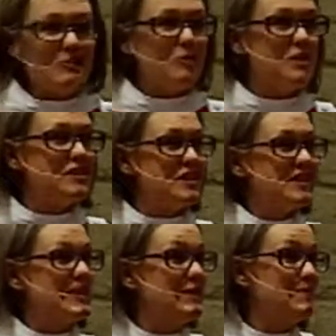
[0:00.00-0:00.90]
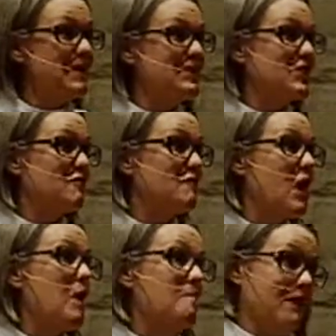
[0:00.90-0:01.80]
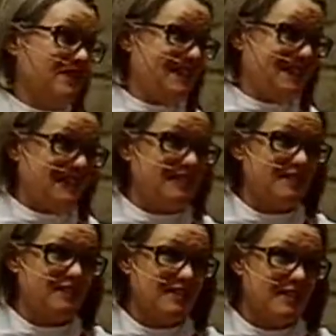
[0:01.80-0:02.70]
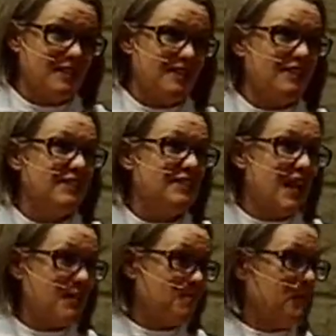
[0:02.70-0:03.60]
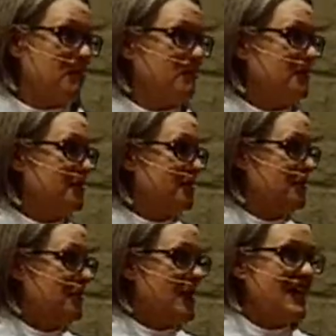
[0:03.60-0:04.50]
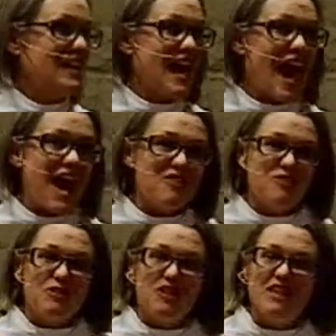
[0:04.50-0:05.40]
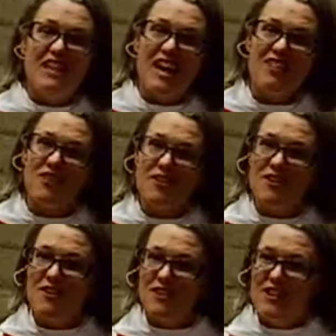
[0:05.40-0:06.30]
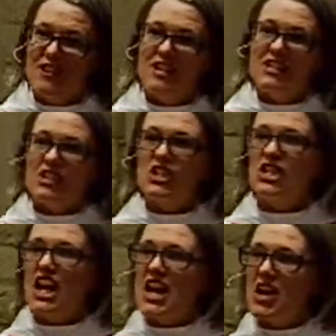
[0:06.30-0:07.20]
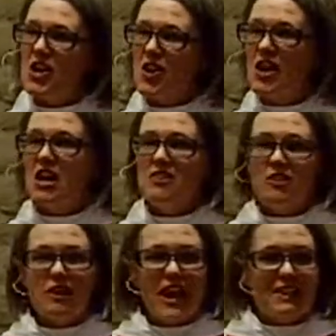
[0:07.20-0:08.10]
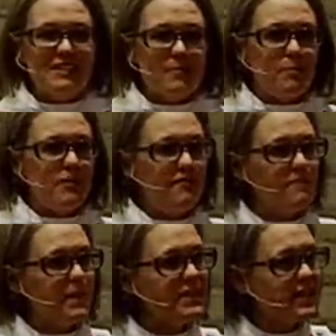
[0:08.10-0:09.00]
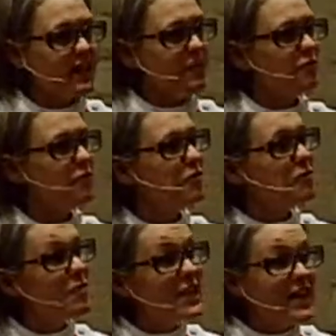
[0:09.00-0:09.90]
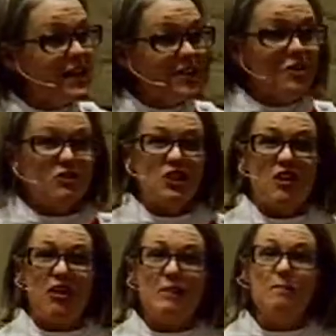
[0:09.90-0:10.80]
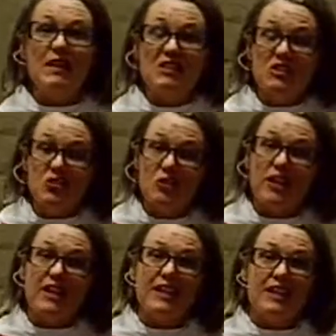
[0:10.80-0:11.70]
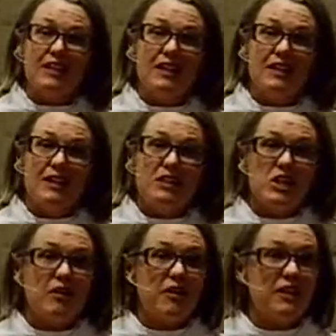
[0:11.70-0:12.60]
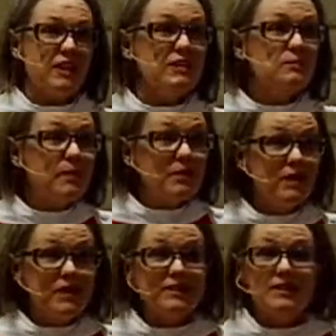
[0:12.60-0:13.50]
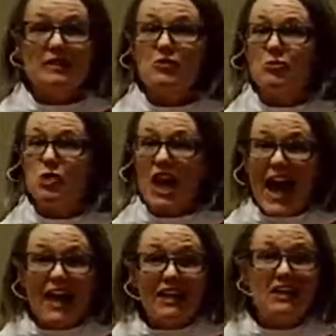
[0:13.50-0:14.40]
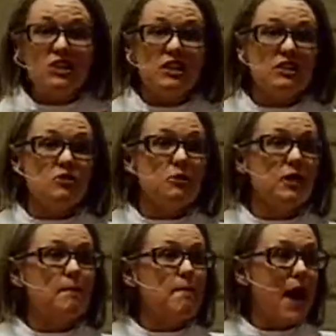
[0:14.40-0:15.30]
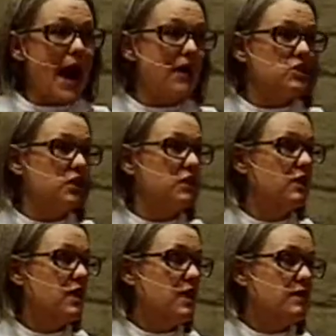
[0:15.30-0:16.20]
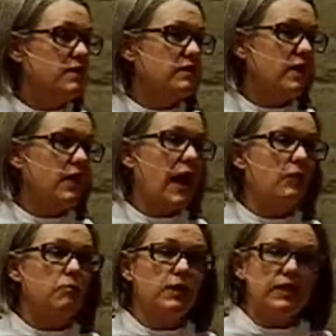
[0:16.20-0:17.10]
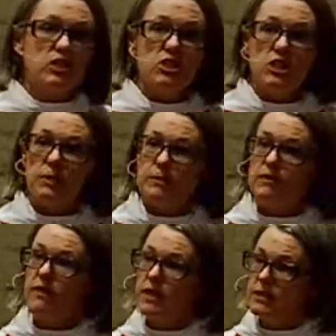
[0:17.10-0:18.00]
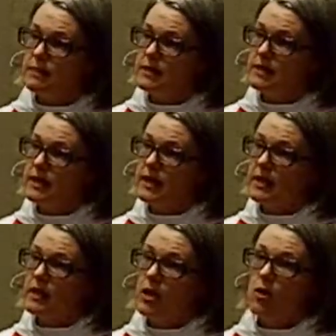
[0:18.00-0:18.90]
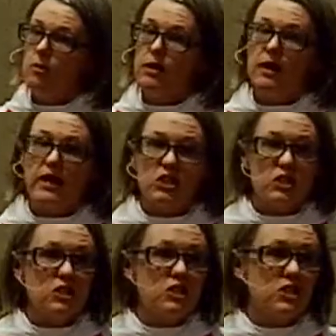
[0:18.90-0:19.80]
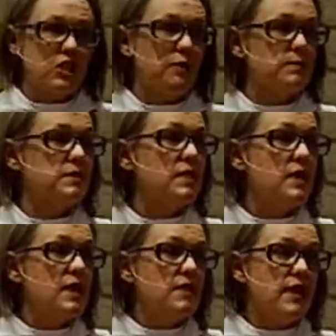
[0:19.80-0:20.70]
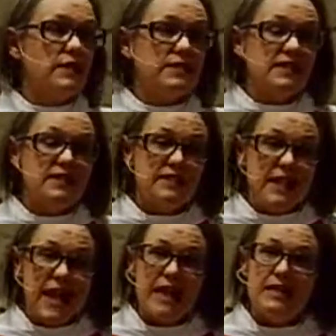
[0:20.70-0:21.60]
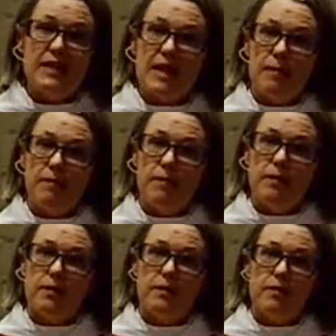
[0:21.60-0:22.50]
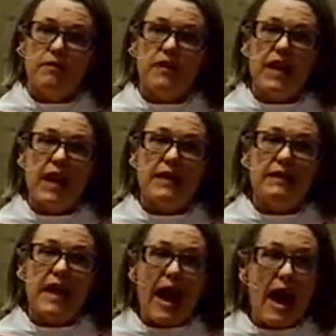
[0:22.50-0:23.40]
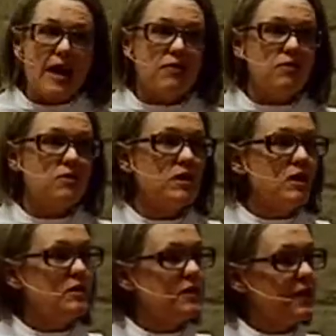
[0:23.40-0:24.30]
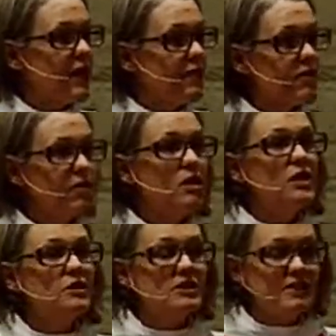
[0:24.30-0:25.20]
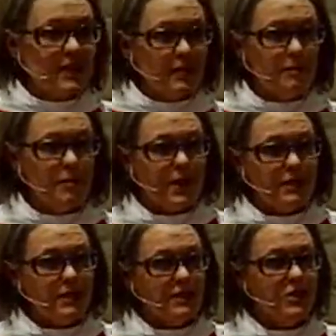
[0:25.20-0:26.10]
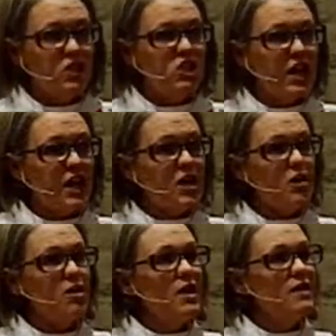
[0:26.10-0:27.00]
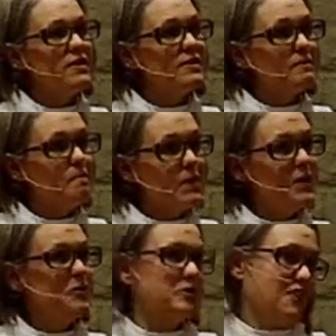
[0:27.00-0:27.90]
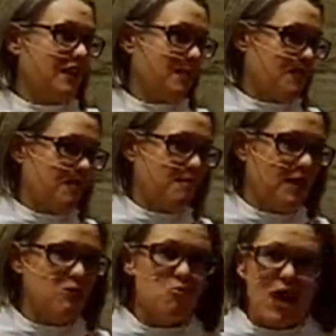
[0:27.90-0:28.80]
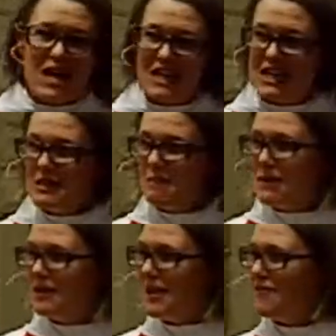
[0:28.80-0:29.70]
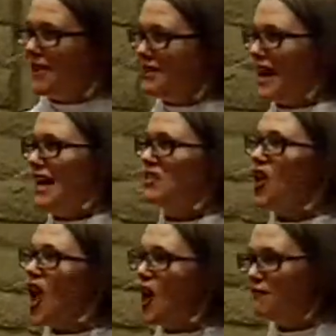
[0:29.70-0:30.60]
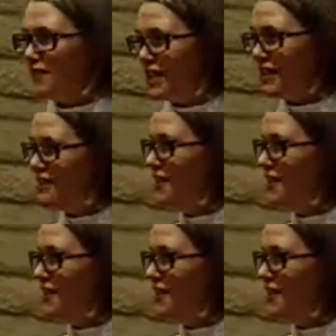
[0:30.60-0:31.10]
with this image of abundance. The disciples gathered together to share their Last Supper. They've been together for 3 years, sharing ministry, sharing experiences, new challenges. You can imagine that they had relationships of intimacy, relationships that sustained them, that they had gathered together to celebrate, to share this meal together. And right in the middle of it, as often